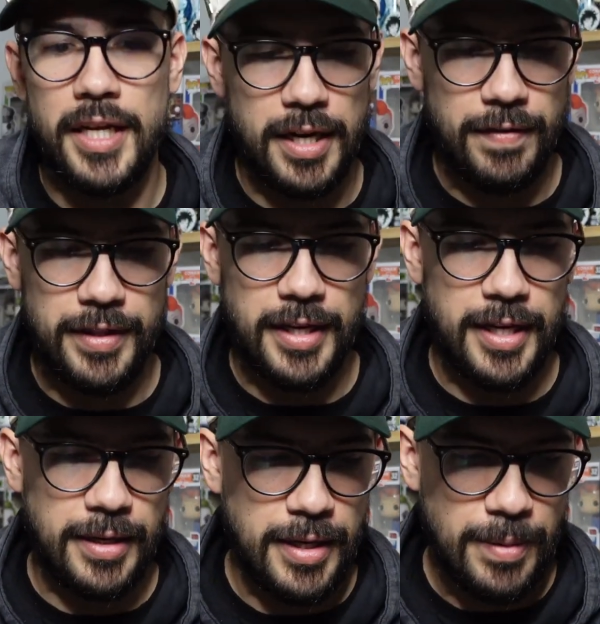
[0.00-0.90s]
and
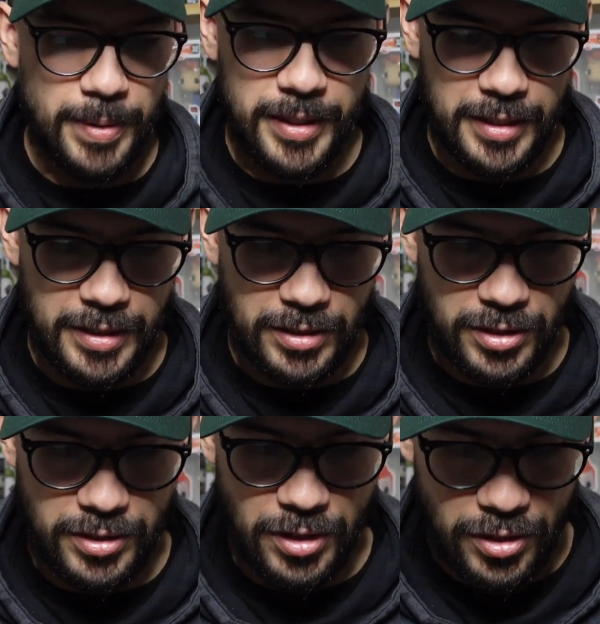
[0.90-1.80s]
everything, but this is
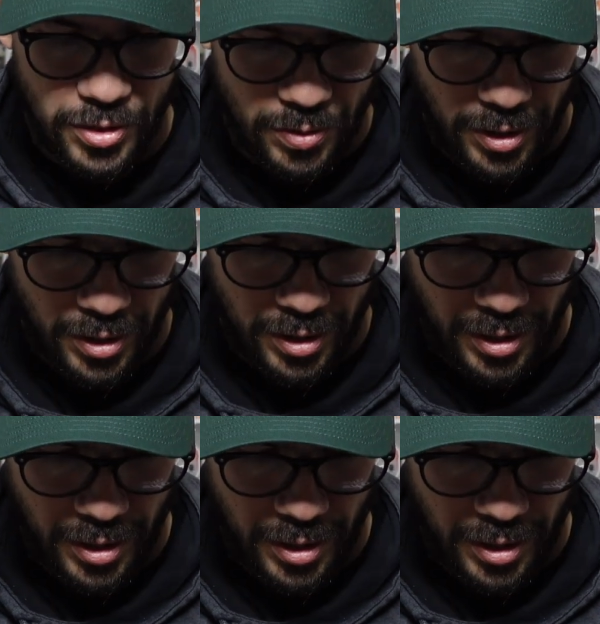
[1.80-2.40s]
just a newer